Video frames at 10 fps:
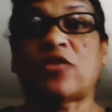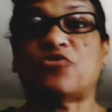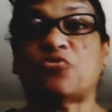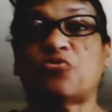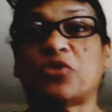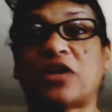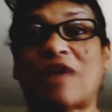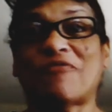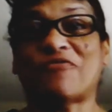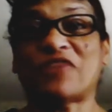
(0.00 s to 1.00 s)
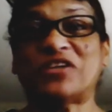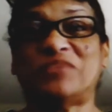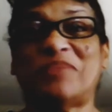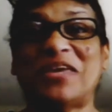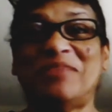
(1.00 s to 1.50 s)
so we're gonna have a fresh
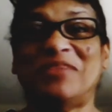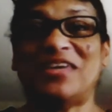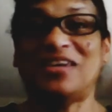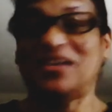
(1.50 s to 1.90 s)
baby